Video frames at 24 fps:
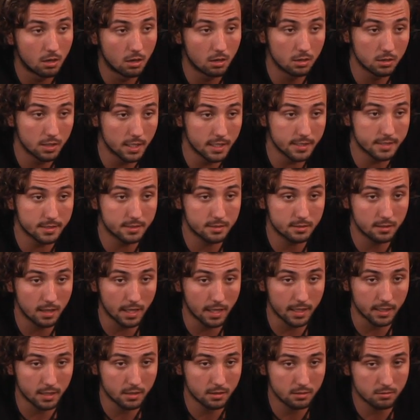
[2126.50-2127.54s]
Unless
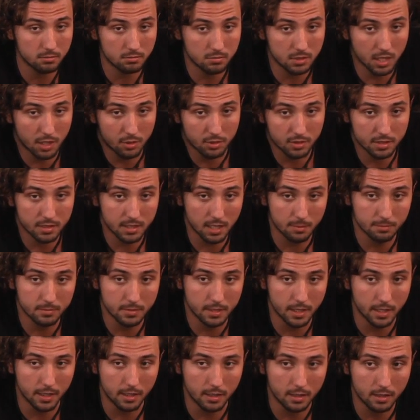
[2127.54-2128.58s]
there is
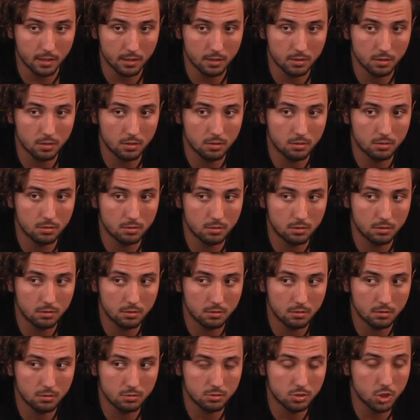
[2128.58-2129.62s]
something
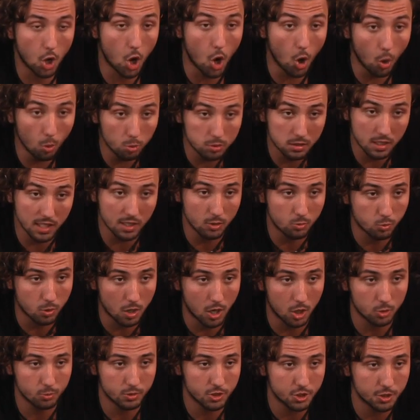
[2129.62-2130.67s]
totally
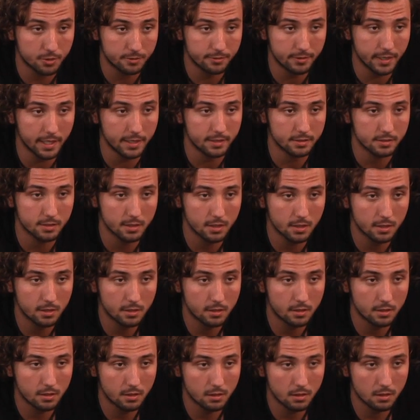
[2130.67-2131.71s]
wrong with your face,
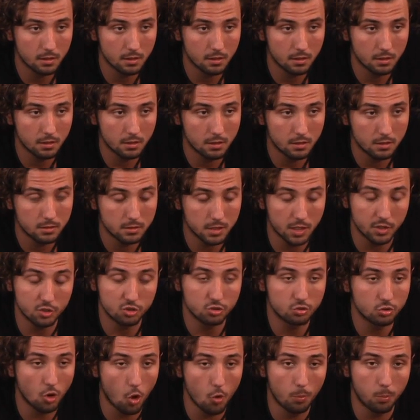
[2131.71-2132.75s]
there
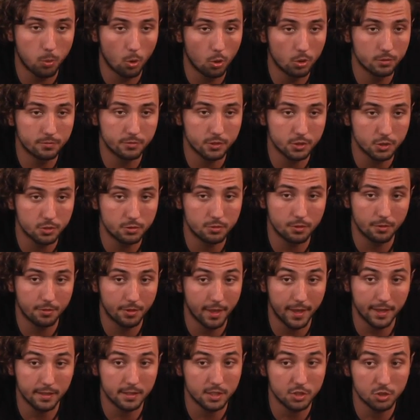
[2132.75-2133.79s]
is no point for you to
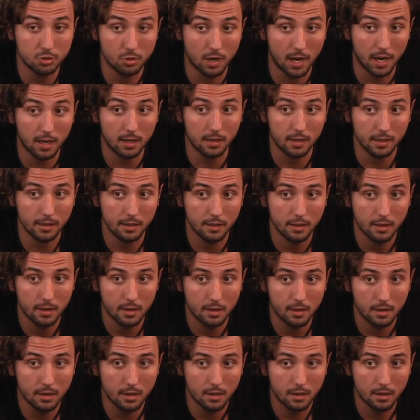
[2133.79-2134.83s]
think that you're ugly.
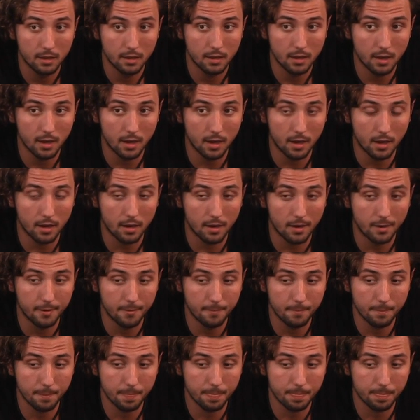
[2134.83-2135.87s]

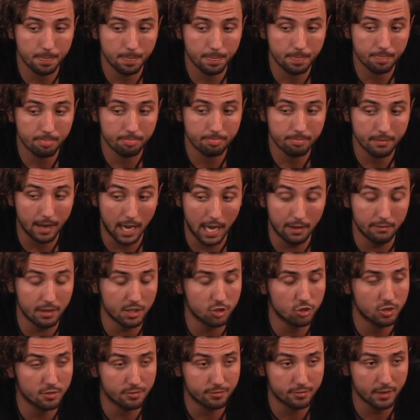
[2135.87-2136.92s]
I have
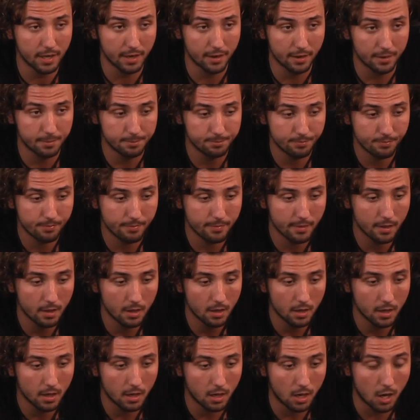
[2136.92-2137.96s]
actually a friend,
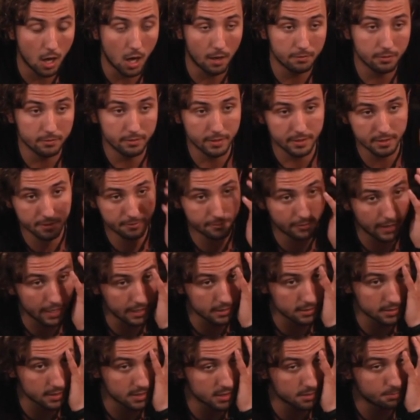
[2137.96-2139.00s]
half of his
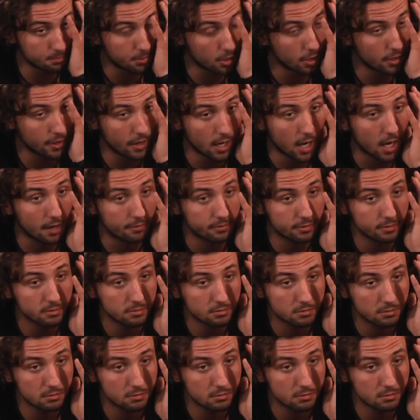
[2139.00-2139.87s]
face is burned off,